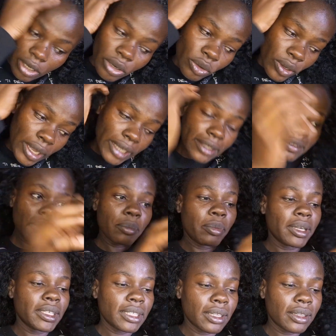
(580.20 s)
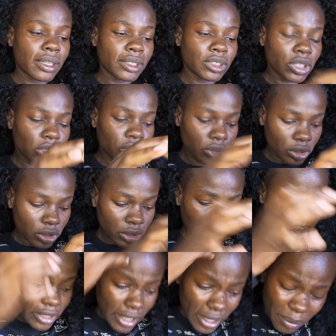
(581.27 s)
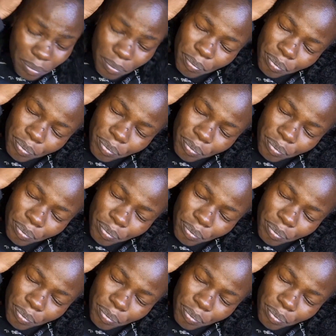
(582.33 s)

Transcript: look at the pattern that you're going, the,